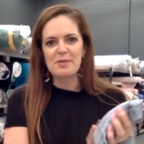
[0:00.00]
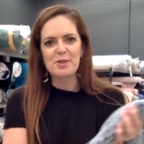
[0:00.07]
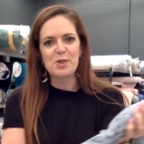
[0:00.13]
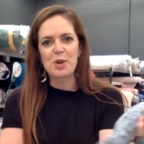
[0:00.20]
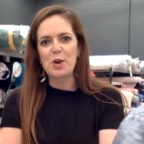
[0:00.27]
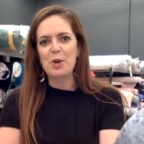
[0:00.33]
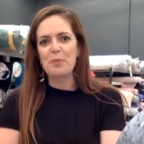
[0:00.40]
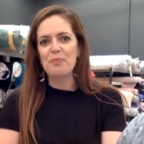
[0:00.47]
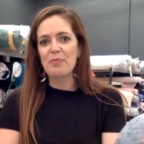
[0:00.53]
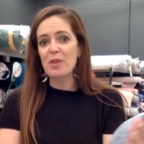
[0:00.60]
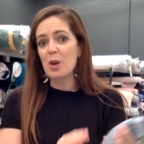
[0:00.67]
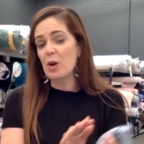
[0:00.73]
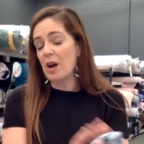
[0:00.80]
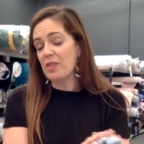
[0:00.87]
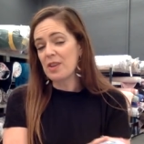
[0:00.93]
So
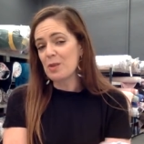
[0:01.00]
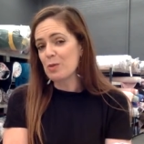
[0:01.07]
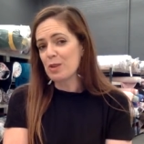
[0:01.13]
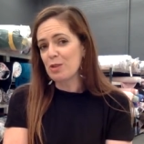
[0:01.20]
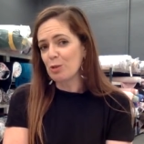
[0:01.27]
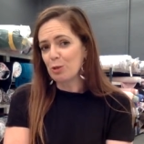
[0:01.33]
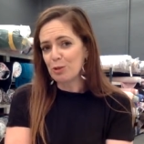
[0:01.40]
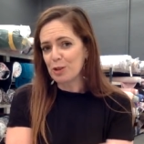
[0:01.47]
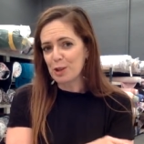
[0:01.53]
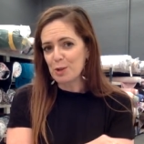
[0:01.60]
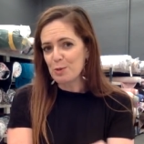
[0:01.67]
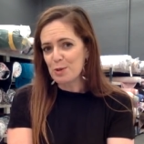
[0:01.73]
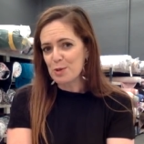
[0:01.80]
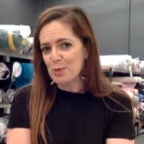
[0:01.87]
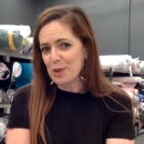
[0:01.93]
I think we thought that it
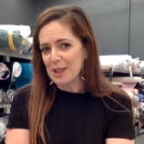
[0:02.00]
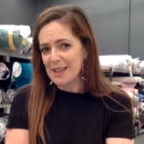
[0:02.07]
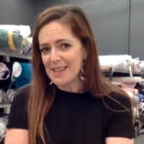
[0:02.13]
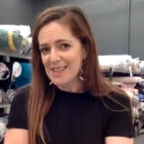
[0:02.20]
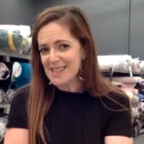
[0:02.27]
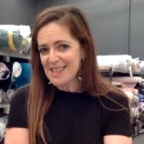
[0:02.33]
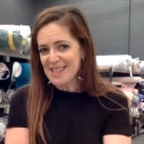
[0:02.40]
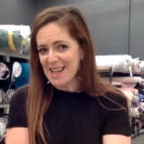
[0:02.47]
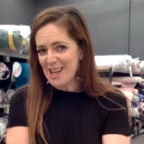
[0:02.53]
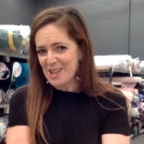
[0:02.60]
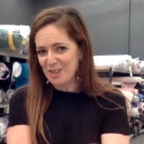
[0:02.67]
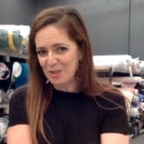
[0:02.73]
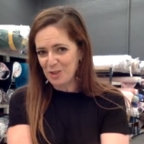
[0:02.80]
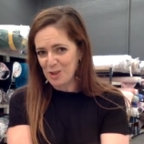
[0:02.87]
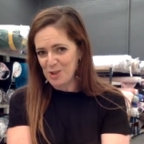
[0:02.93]
was released and it
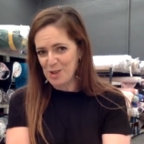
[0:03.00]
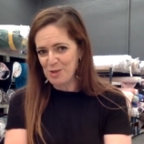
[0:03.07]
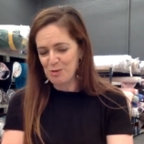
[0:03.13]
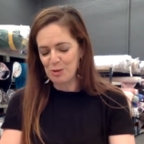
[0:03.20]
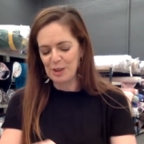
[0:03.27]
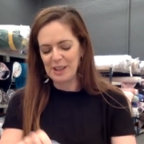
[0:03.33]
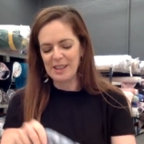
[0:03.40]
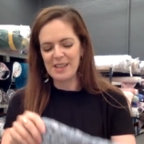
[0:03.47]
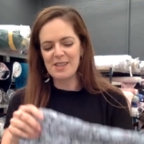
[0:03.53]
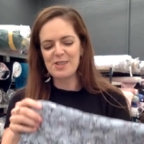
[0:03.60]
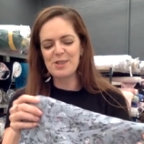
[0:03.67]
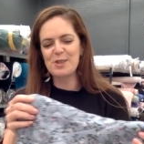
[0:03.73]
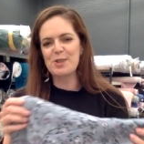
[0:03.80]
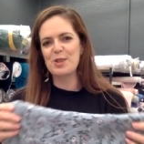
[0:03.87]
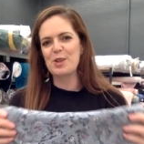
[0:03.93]
wasn't
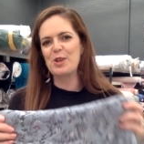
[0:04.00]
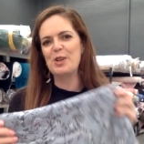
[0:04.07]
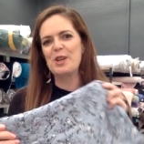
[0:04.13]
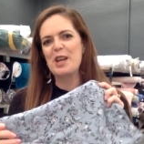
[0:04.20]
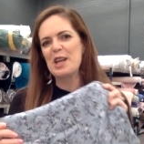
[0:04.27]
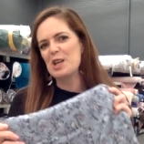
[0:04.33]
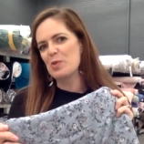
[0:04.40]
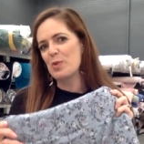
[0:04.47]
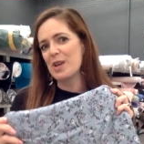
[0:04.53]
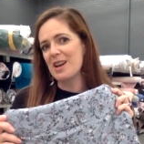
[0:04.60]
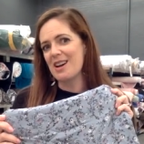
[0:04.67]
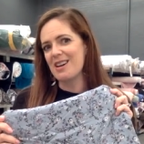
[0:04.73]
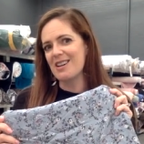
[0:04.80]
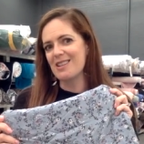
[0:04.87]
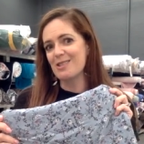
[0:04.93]
released, so here we
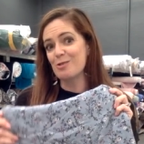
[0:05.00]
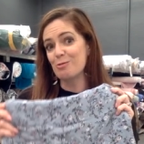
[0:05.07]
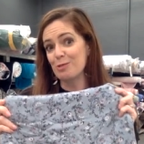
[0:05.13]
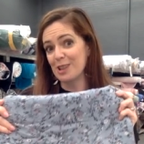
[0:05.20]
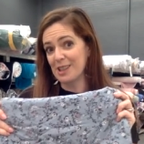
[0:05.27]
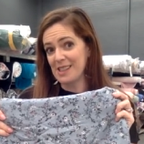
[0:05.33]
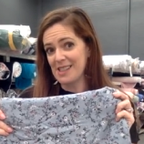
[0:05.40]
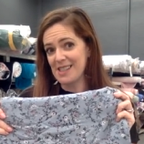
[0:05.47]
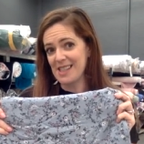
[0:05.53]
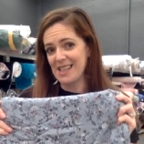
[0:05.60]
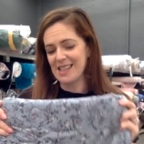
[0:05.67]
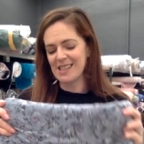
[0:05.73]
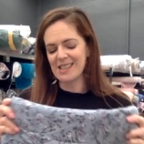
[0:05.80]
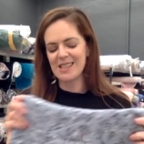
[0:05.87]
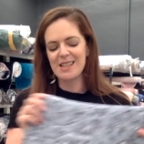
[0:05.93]
are releasing
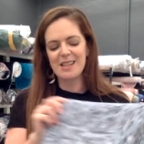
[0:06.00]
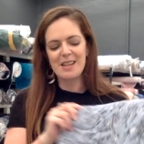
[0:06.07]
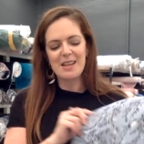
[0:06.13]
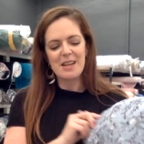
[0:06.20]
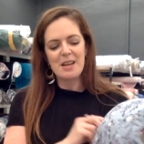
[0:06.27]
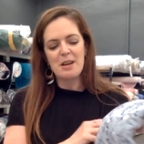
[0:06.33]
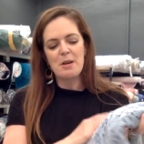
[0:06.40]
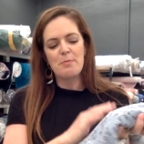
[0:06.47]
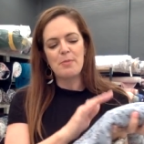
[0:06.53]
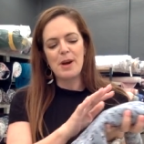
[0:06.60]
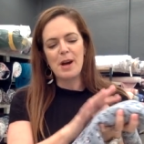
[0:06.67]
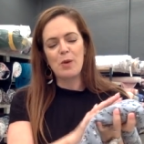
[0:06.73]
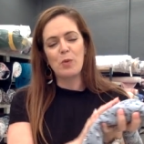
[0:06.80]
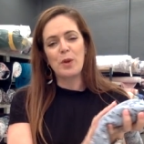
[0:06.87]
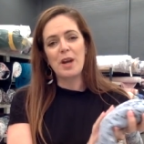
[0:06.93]
it.
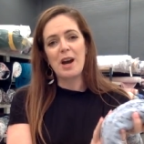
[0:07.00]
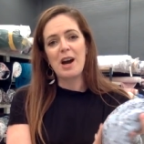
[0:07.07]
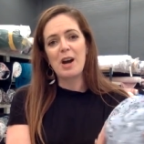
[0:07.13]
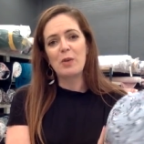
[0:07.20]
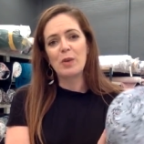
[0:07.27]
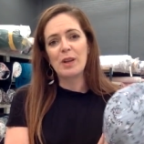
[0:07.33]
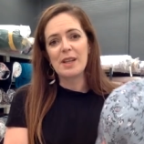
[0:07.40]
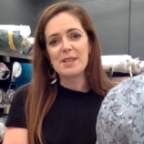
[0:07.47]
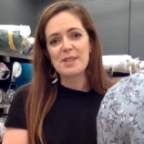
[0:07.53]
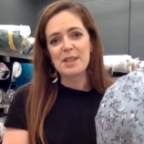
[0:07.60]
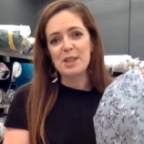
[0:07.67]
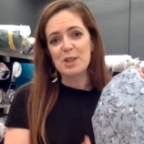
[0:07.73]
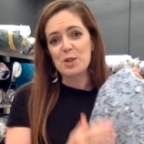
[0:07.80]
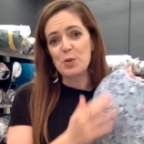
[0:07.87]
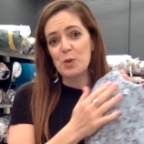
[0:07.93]
But we are releasing
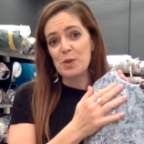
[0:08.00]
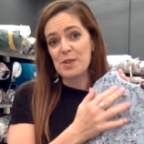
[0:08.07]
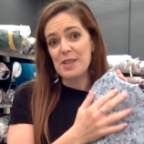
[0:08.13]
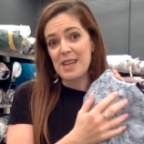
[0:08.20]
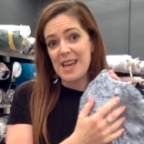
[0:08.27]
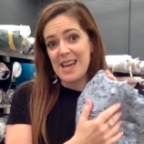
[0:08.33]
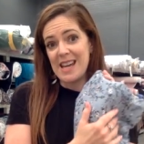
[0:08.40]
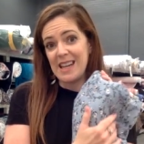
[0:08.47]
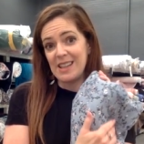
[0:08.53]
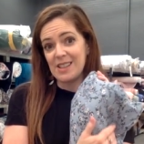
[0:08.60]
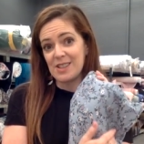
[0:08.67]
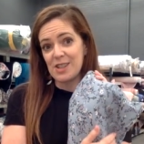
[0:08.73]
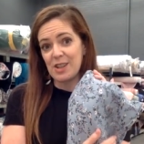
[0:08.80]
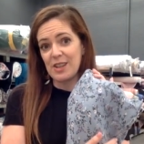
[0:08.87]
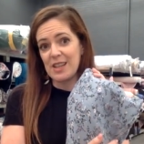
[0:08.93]
it towards the end,
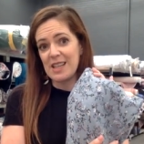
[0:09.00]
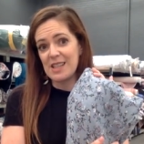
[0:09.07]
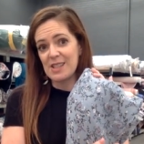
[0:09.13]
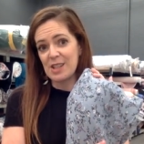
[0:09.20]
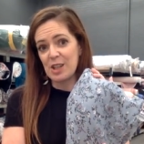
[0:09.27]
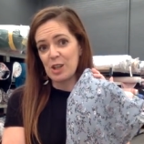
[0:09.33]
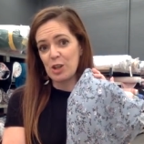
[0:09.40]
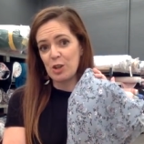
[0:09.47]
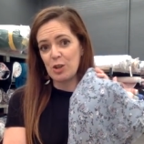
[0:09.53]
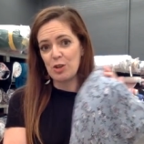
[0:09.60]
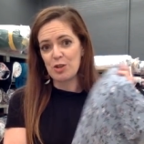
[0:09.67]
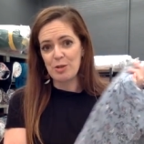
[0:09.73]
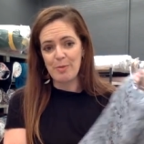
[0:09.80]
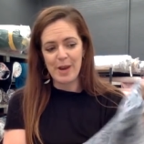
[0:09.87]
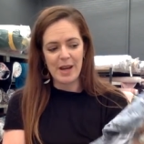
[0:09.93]
so there isn't a
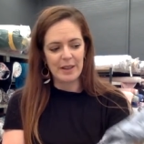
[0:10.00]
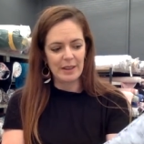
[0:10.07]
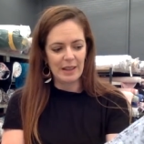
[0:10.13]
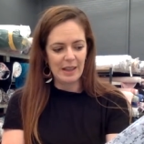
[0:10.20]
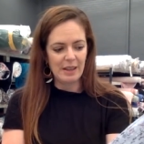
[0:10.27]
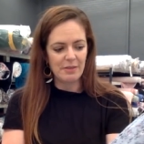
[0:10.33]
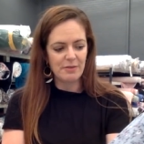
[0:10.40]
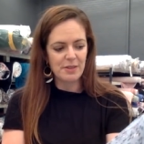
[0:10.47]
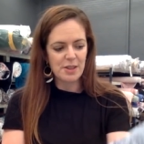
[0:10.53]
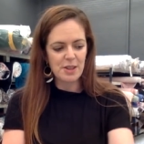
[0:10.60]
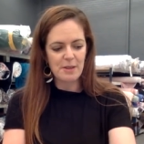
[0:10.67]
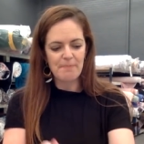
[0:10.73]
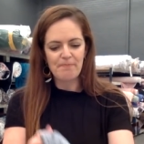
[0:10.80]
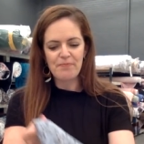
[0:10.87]
huge amount left.